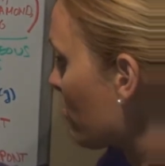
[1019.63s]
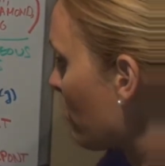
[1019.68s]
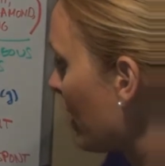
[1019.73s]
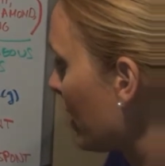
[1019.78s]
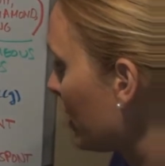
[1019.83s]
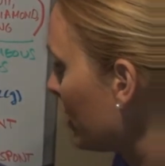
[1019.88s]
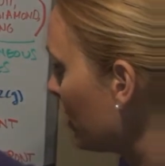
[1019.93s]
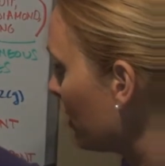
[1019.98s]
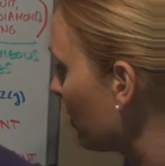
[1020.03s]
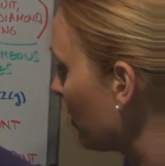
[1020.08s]

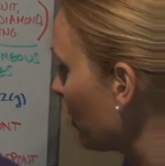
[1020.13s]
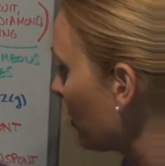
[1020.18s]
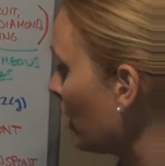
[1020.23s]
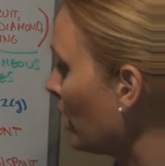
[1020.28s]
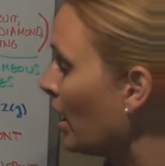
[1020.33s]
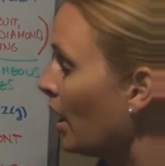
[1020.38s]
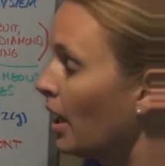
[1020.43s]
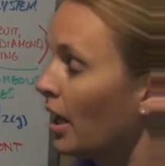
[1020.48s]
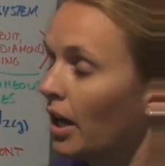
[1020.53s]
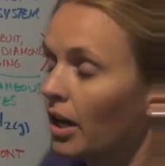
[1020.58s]
right here,
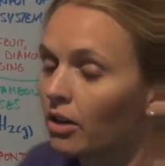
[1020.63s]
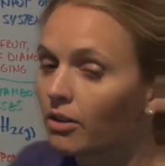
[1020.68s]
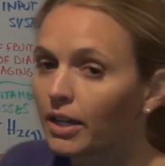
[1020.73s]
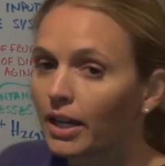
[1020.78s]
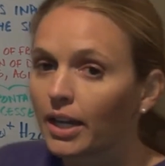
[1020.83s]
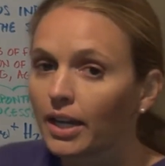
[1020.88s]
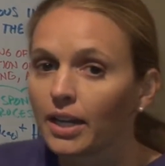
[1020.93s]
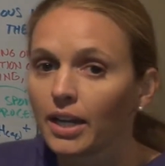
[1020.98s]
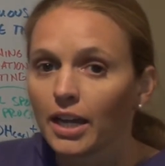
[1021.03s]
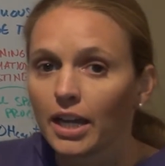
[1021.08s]

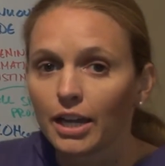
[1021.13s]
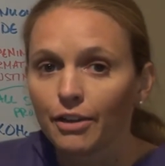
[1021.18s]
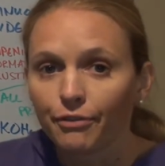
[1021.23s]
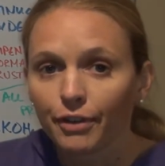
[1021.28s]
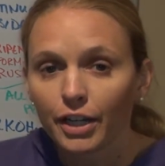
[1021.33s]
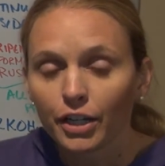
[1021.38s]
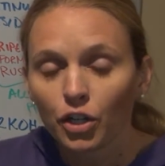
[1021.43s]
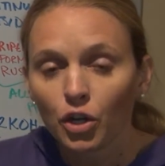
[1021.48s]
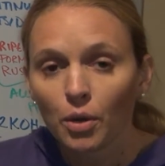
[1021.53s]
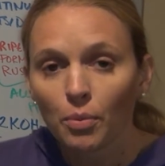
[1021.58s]
okay, if
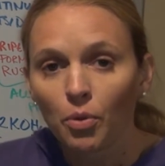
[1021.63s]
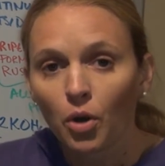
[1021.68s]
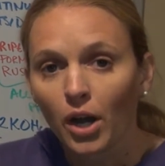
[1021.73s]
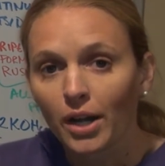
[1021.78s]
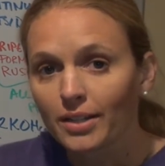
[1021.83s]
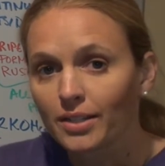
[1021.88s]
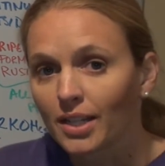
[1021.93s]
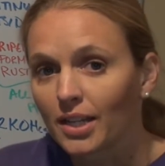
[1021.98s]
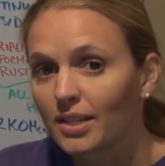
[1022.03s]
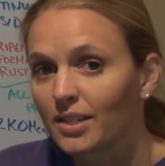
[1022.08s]
I know a
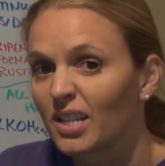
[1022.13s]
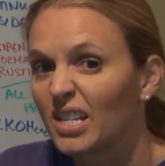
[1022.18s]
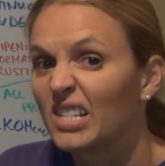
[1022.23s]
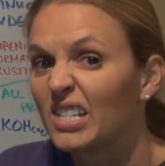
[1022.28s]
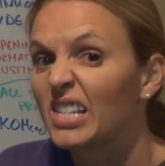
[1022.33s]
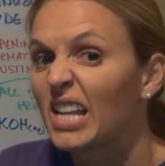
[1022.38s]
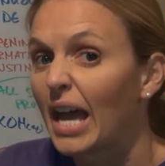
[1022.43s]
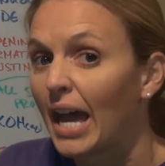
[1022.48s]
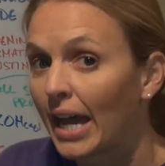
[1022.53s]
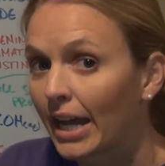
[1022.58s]
process
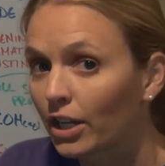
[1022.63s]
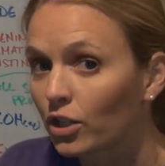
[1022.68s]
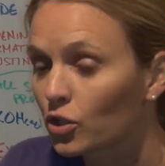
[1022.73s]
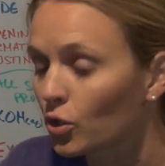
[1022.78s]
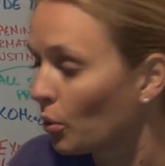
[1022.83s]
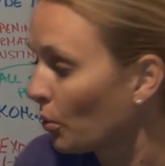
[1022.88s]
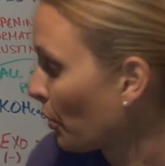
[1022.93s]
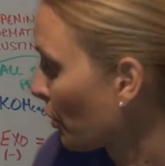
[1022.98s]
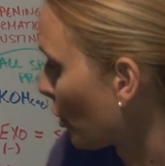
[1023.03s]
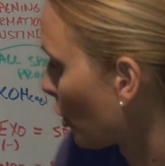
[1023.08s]
is
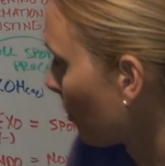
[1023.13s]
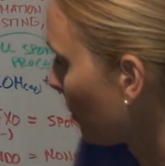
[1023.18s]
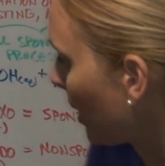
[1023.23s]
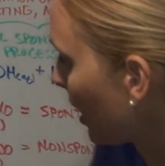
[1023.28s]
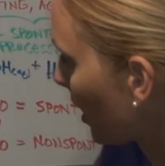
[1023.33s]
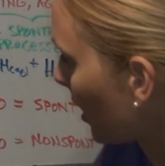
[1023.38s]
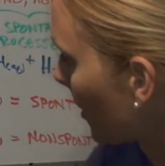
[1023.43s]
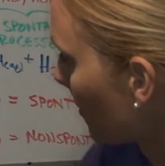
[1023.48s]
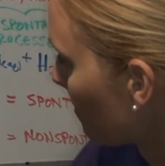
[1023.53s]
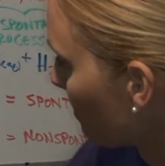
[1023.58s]
exothermic,